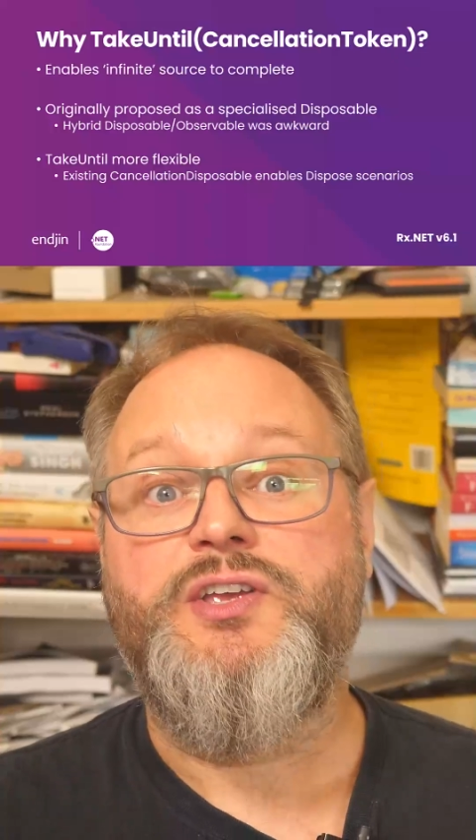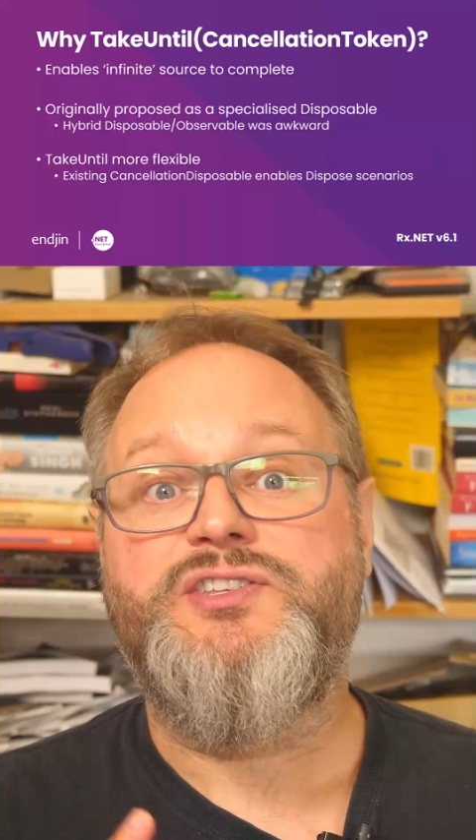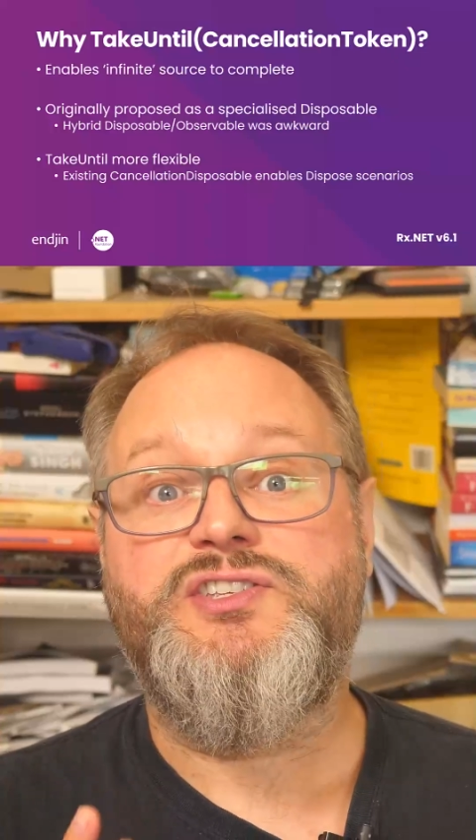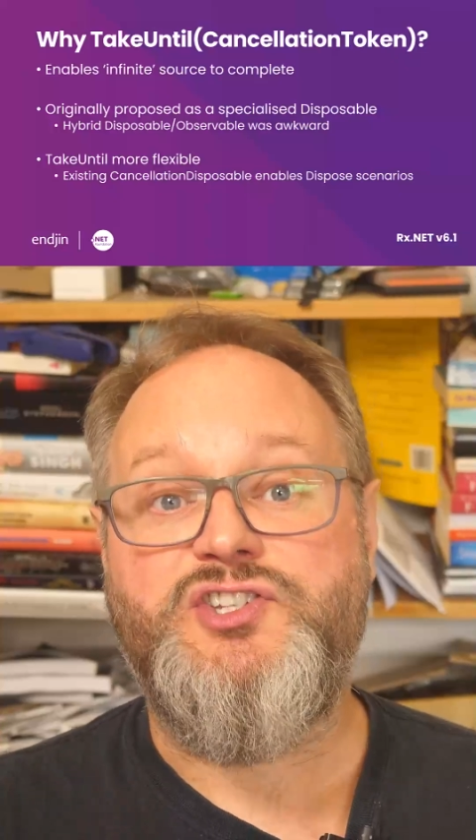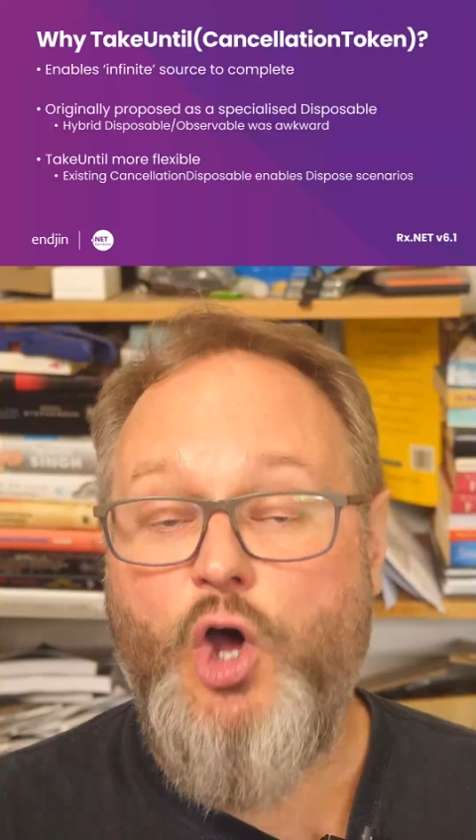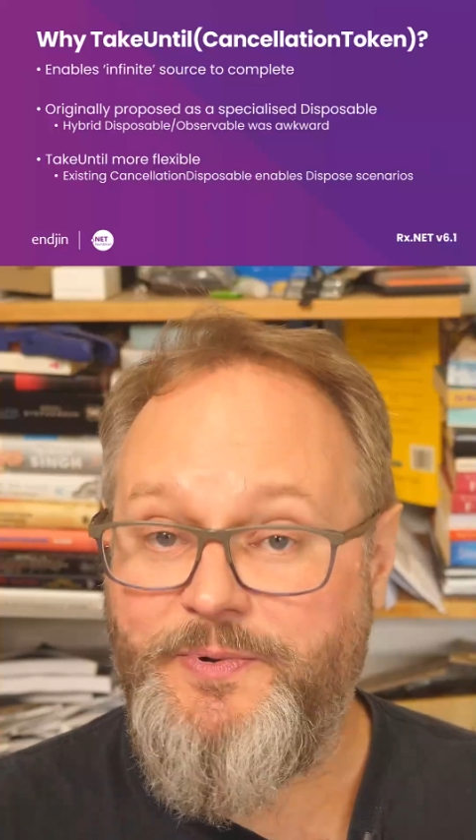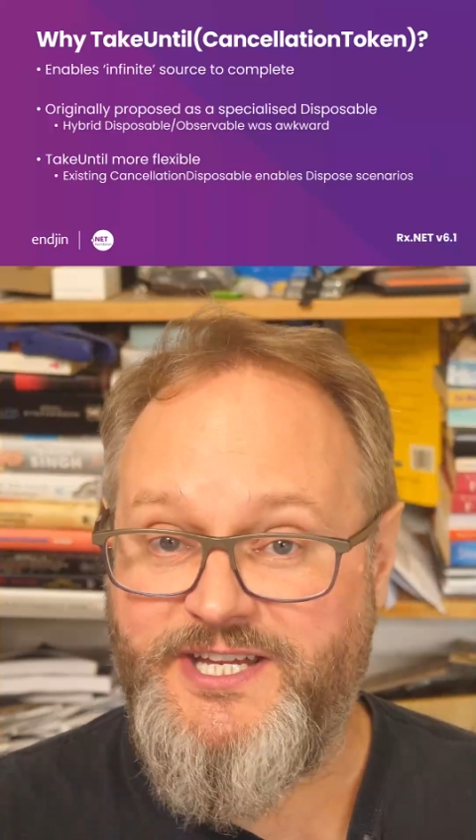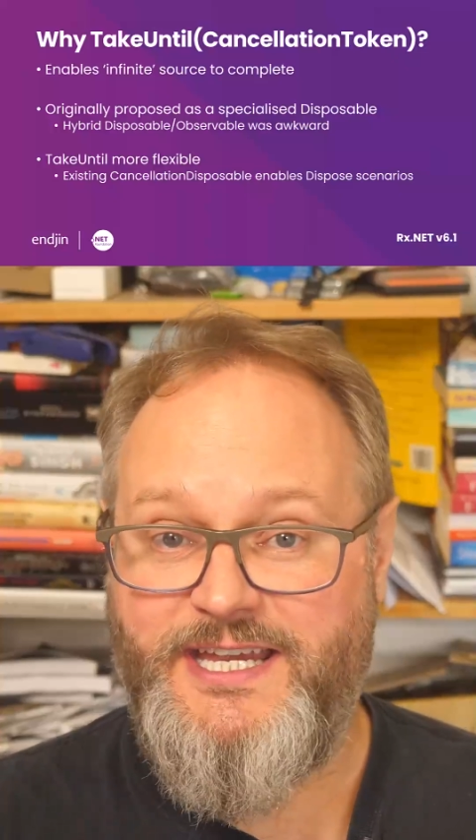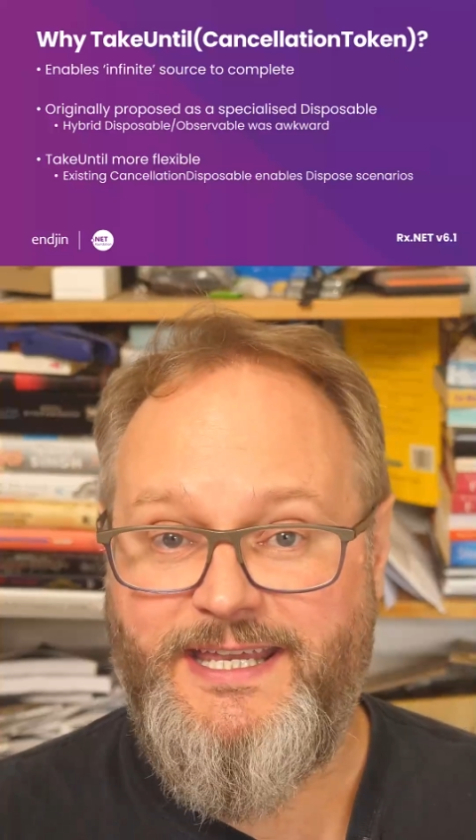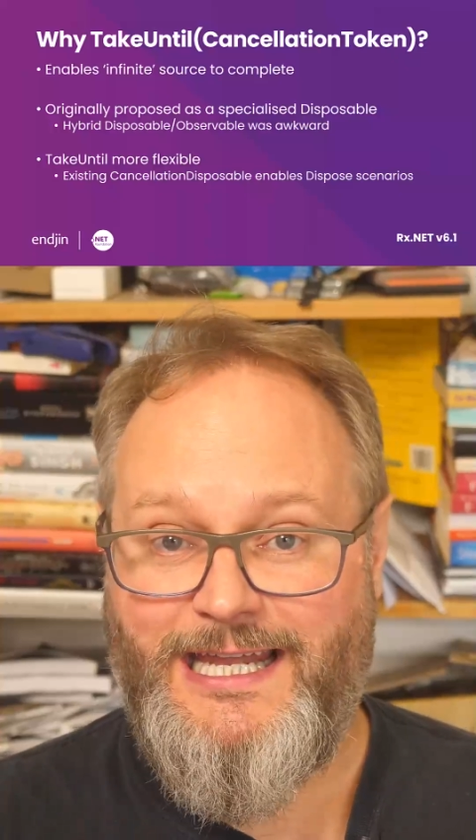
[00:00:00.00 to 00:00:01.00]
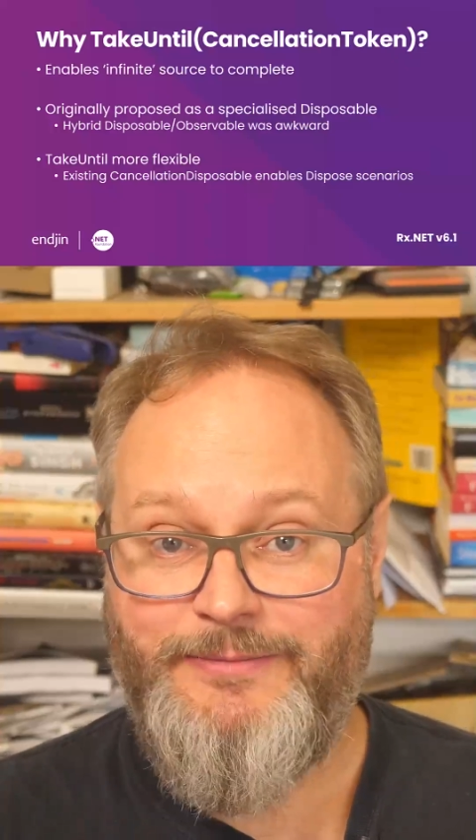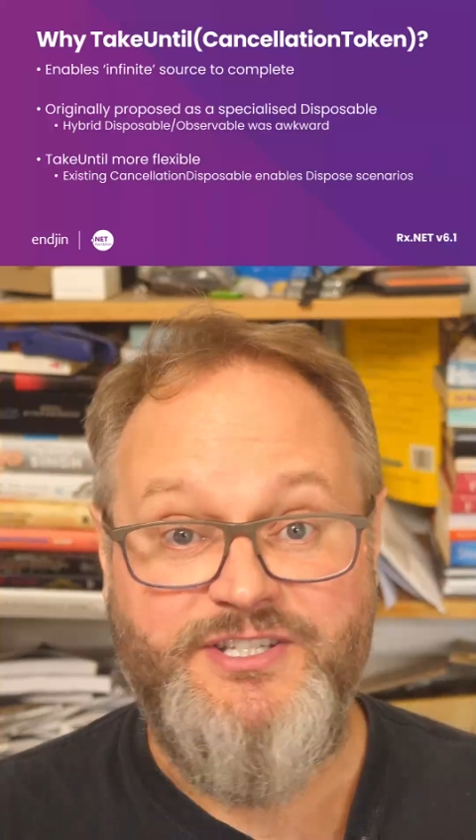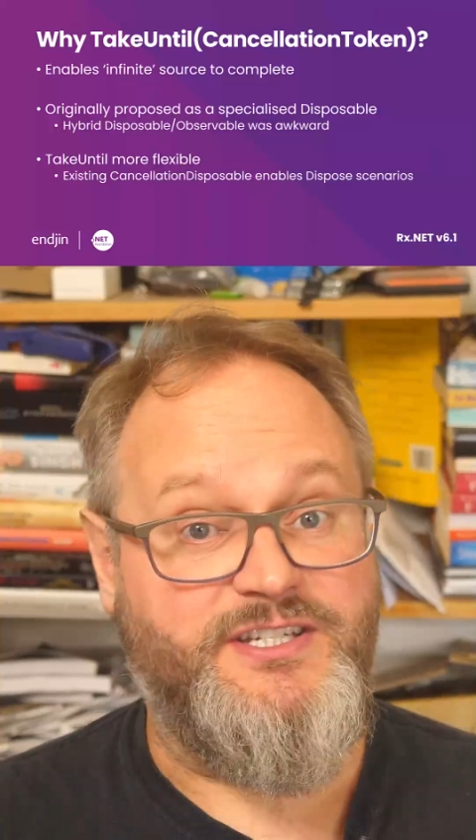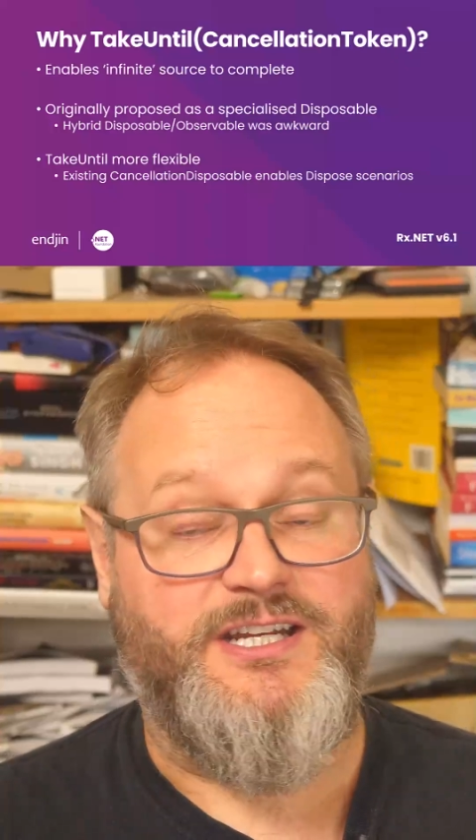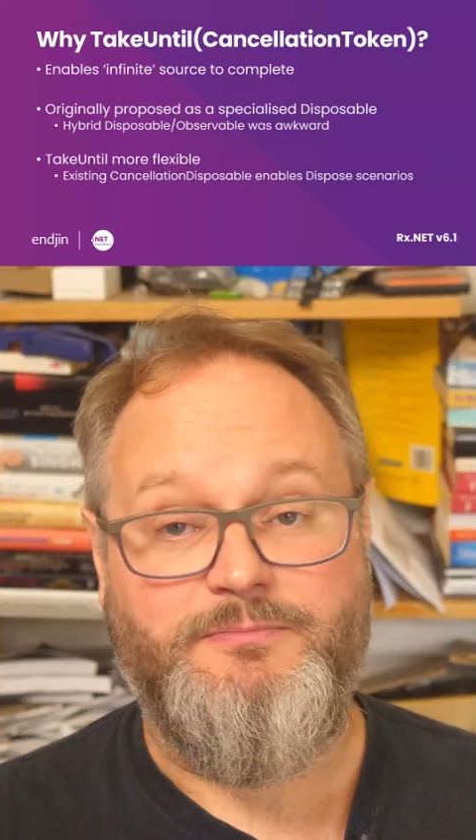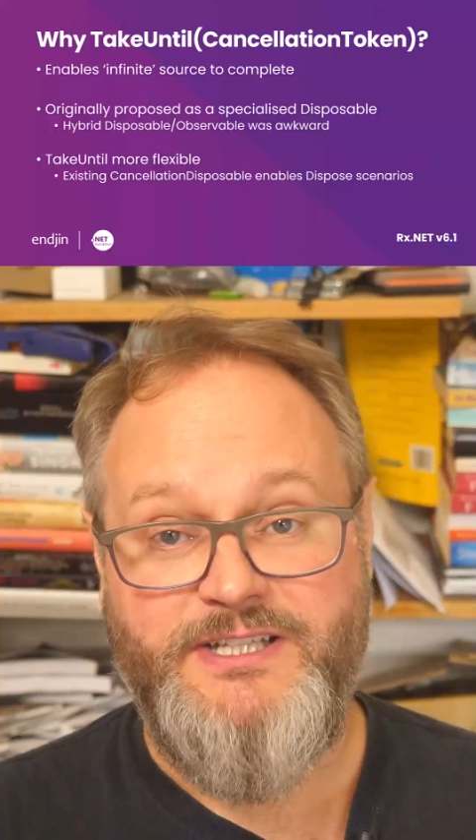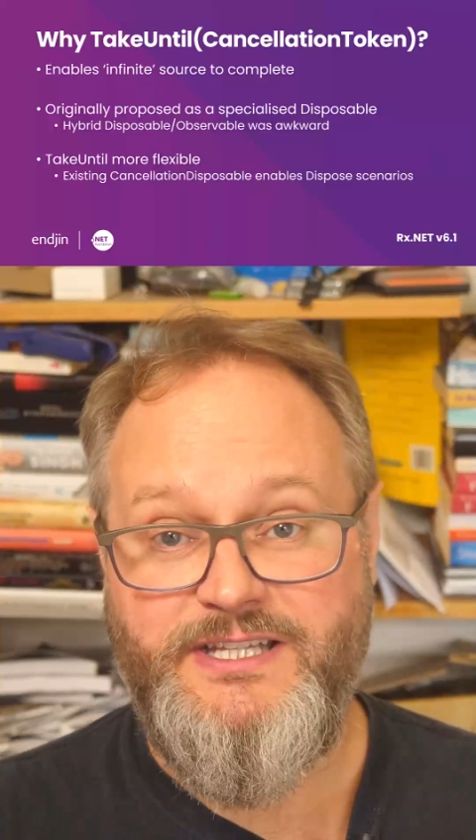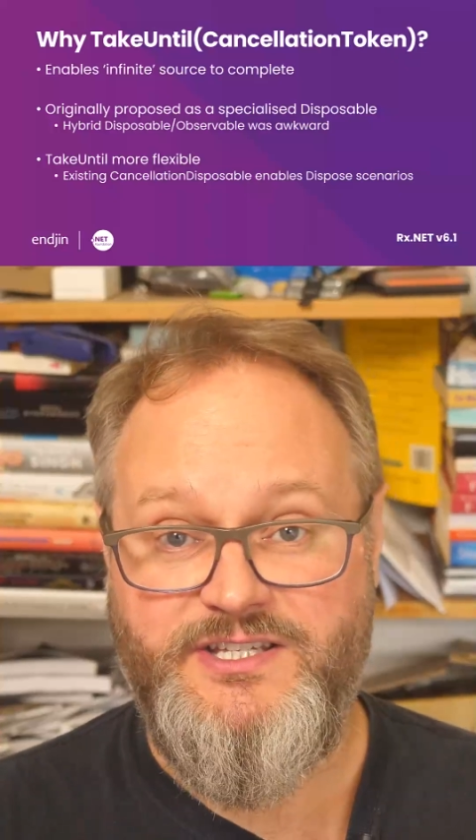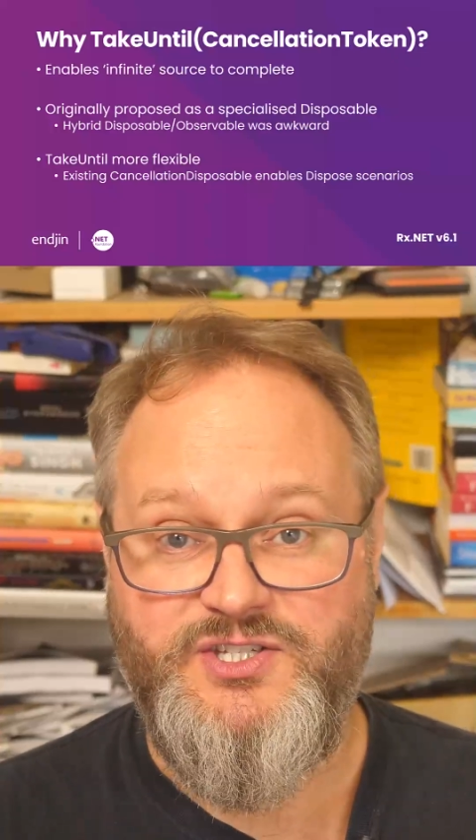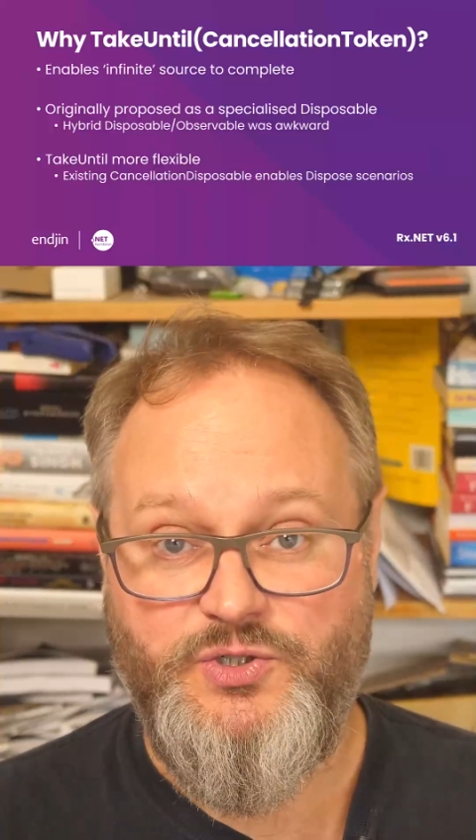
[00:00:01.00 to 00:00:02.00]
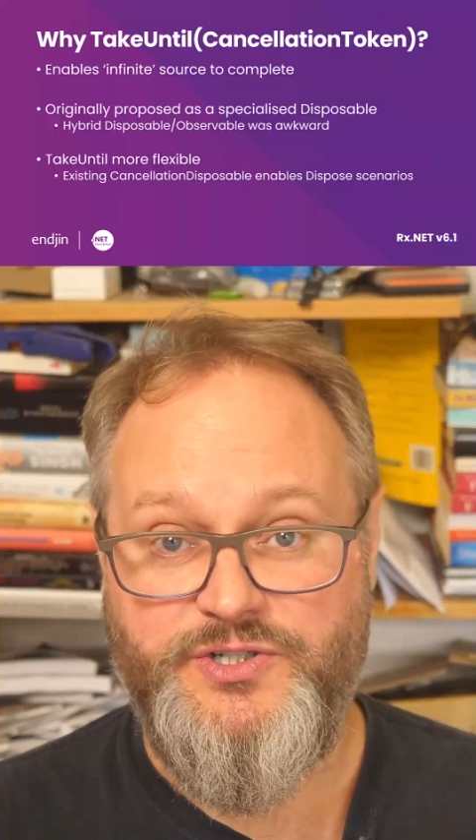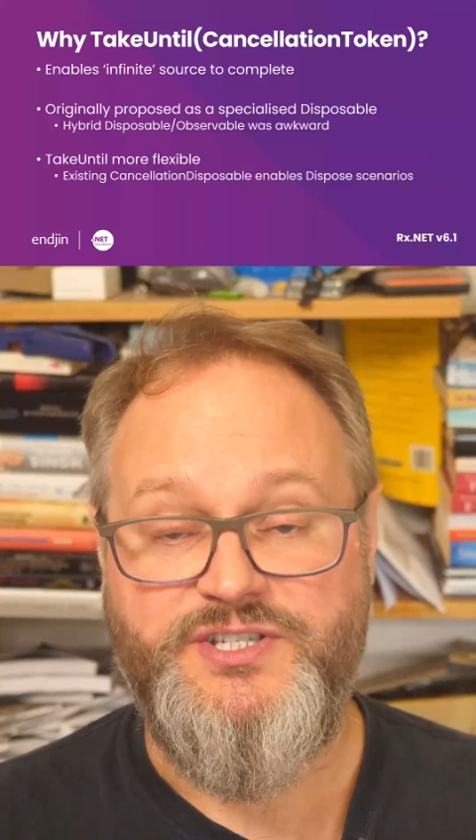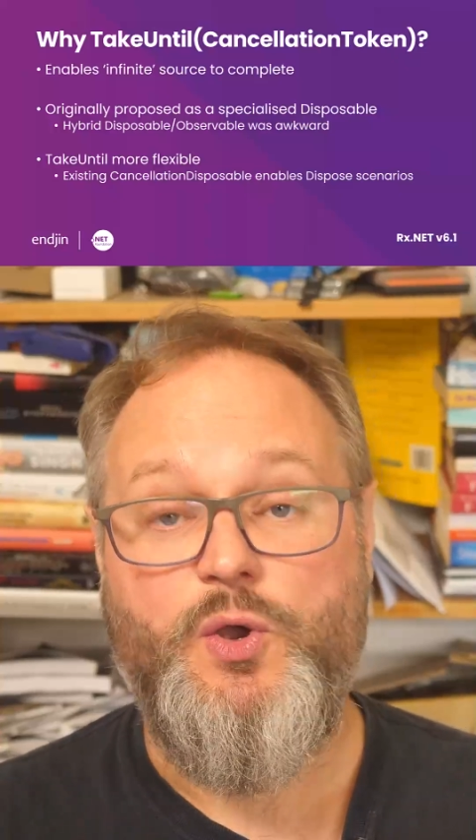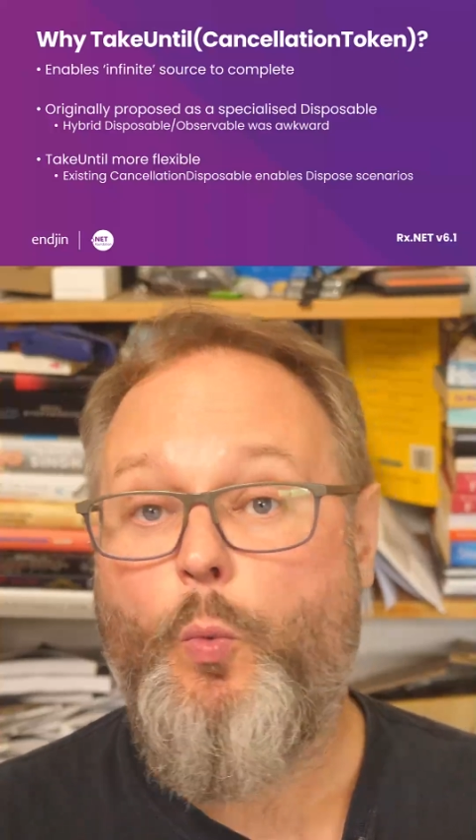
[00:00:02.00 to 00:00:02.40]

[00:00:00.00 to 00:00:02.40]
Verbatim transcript: stop taking elements to complete the source